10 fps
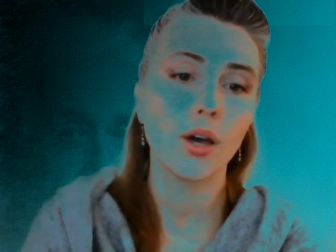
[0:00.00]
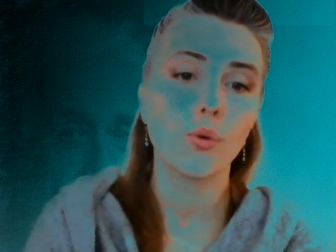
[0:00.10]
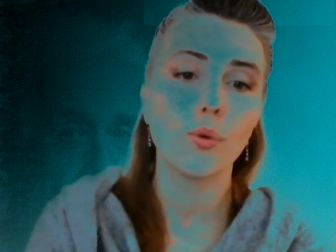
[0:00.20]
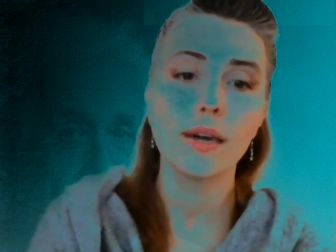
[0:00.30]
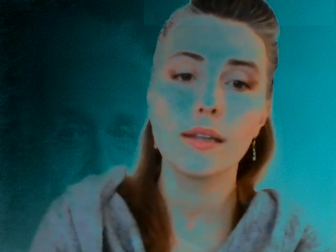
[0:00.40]

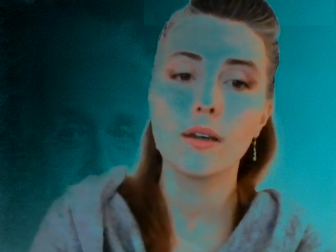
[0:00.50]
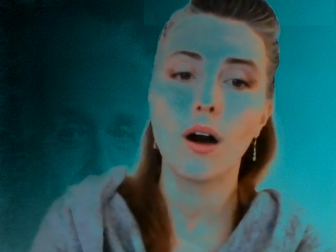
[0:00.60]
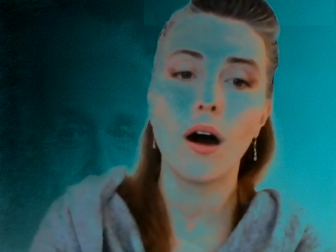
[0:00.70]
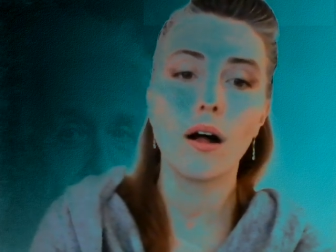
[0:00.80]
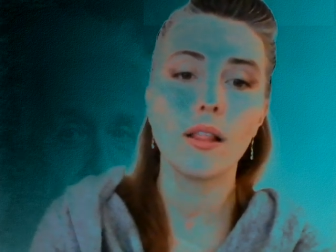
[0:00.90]
we can
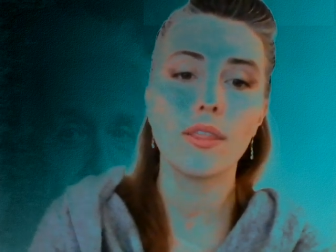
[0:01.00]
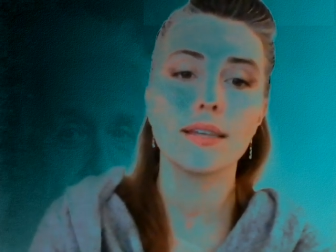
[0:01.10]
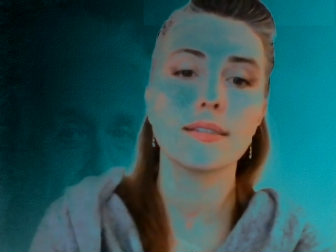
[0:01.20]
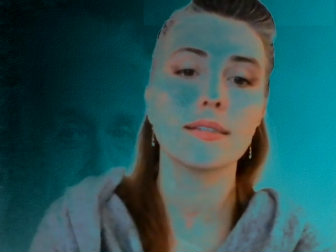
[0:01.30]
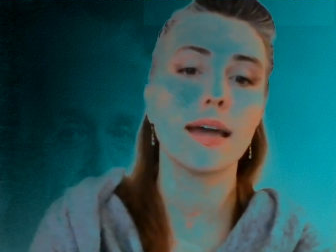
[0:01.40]
call
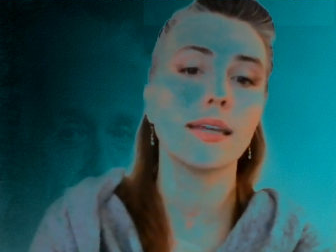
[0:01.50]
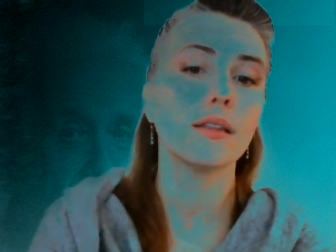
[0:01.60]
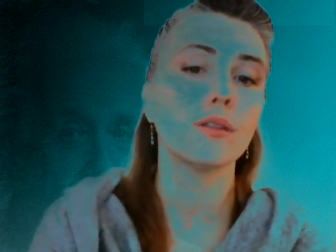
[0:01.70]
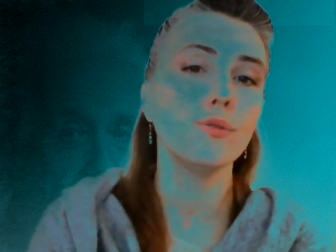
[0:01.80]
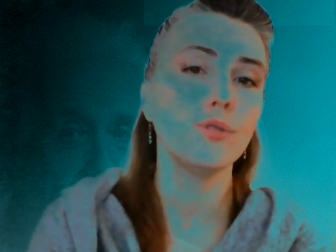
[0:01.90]
this an
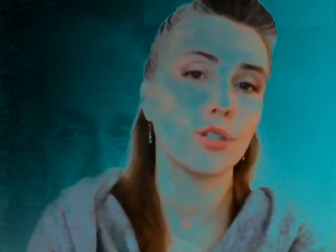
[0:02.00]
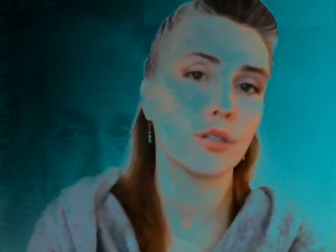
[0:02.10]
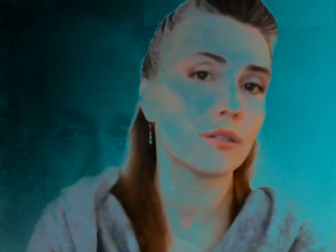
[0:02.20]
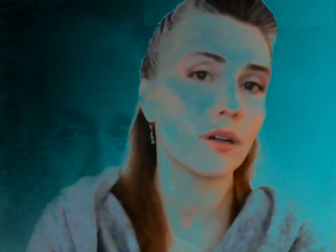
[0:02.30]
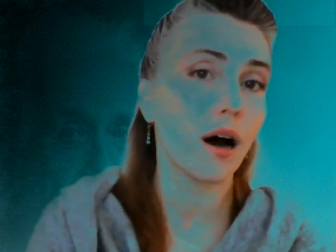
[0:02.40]

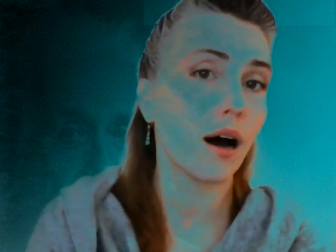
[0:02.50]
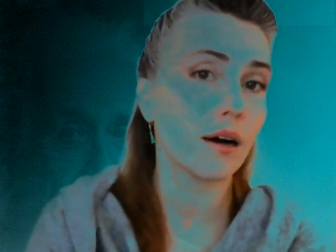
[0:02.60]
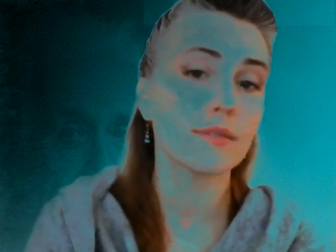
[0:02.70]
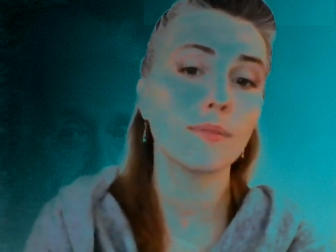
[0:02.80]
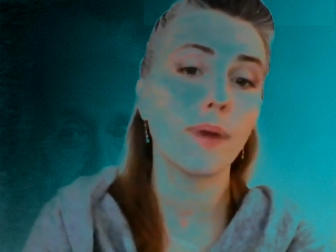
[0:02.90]
illusion
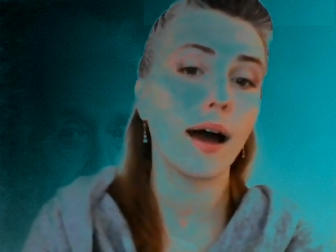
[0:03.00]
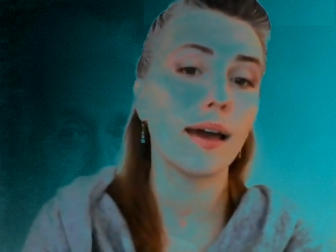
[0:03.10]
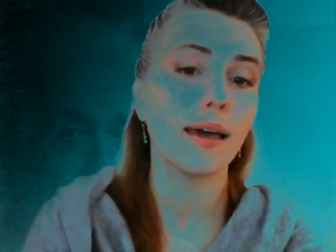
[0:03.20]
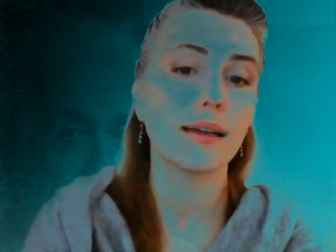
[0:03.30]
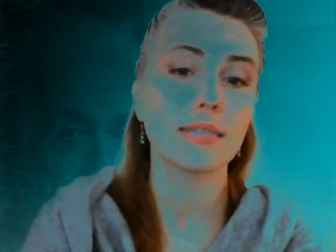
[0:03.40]
caused
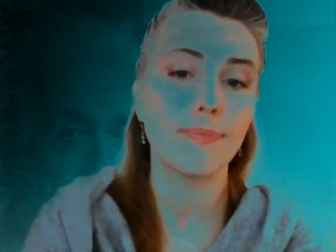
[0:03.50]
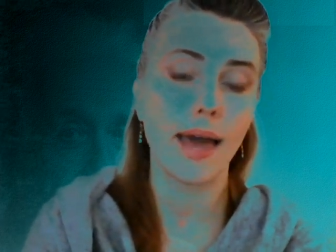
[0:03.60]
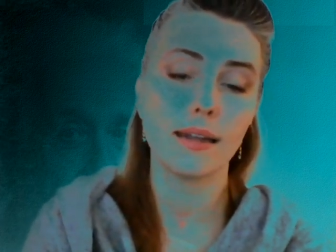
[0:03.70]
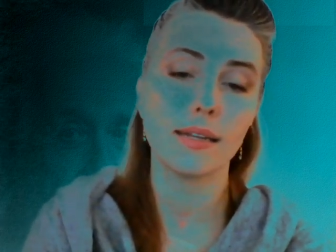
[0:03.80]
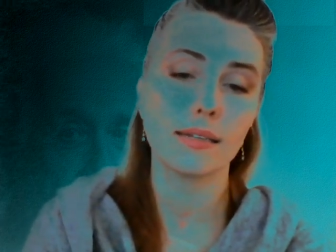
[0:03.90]
by
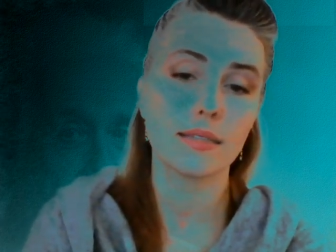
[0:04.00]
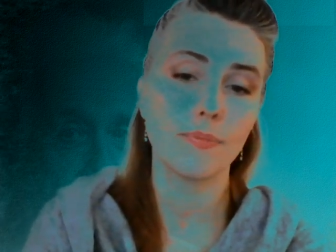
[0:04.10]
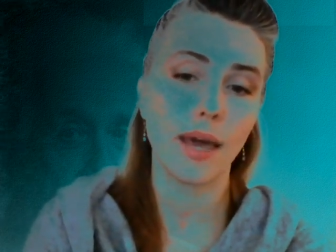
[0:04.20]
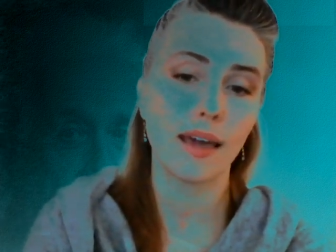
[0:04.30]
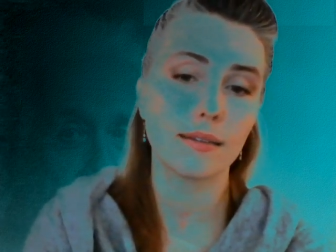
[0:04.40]
expanding
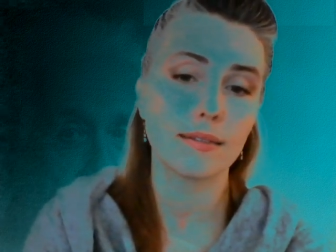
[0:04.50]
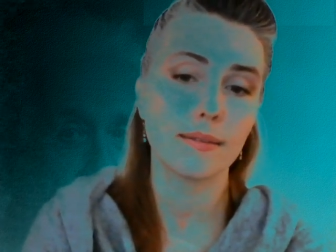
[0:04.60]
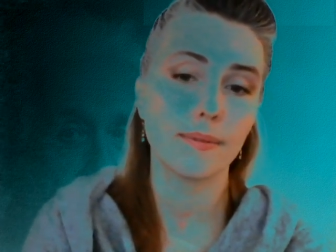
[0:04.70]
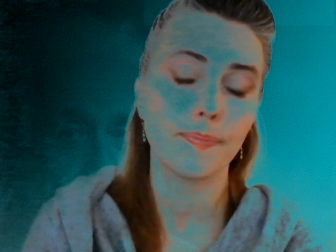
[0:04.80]
space.